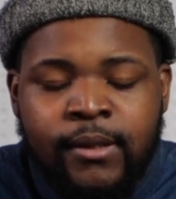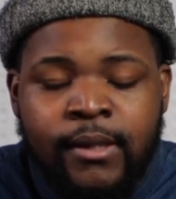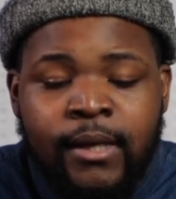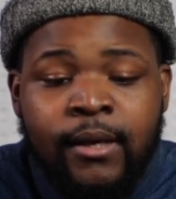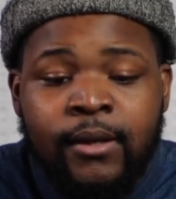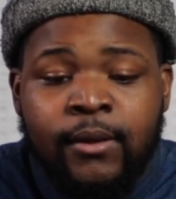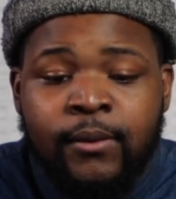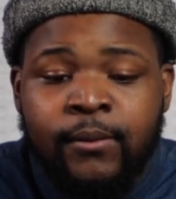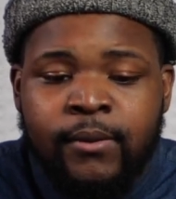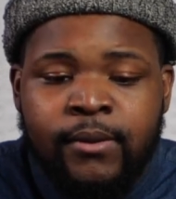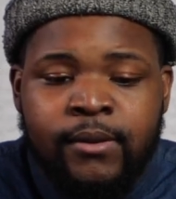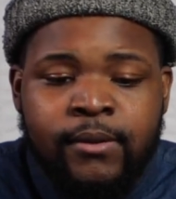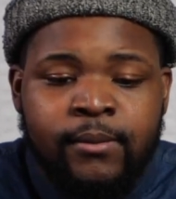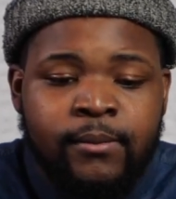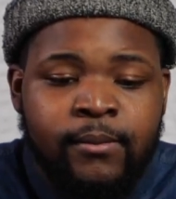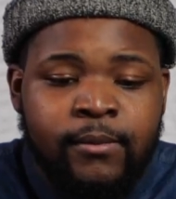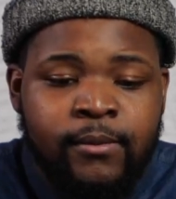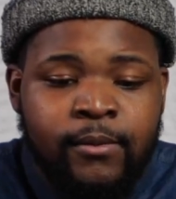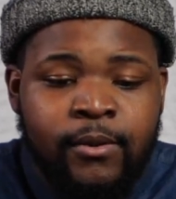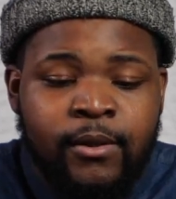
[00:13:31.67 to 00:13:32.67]
encounter with
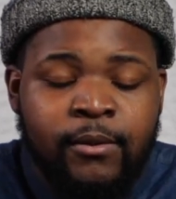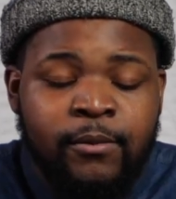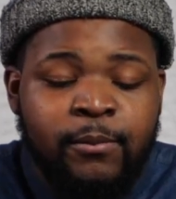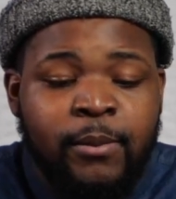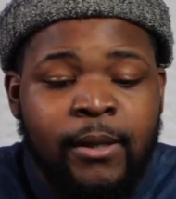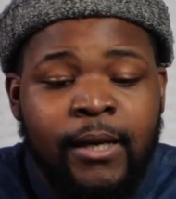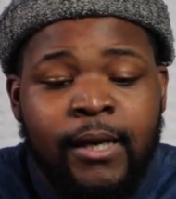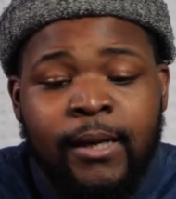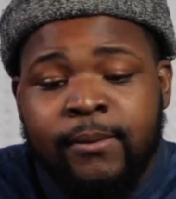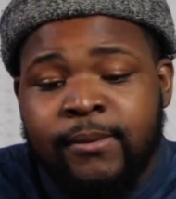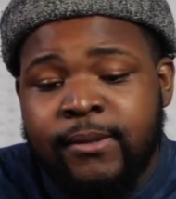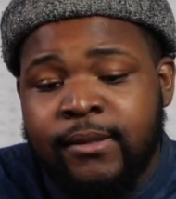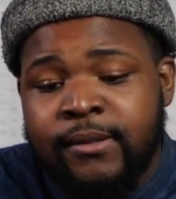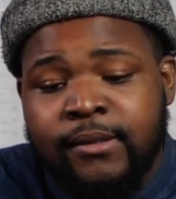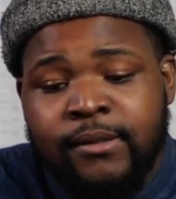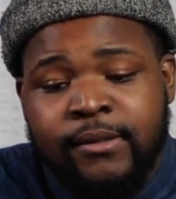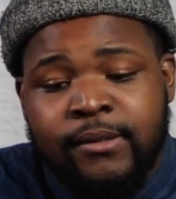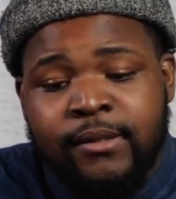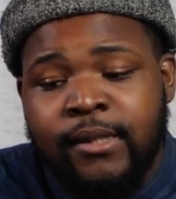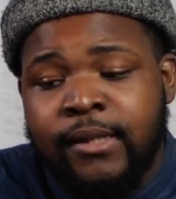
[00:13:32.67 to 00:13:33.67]
a pops, it's
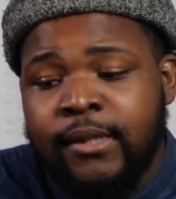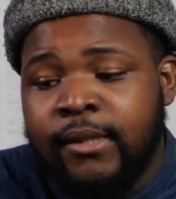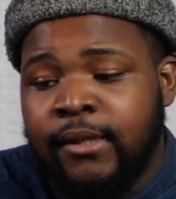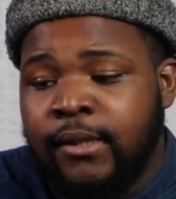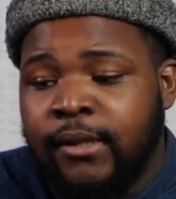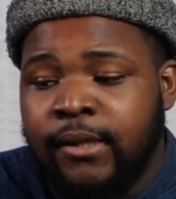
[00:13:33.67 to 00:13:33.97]
just like,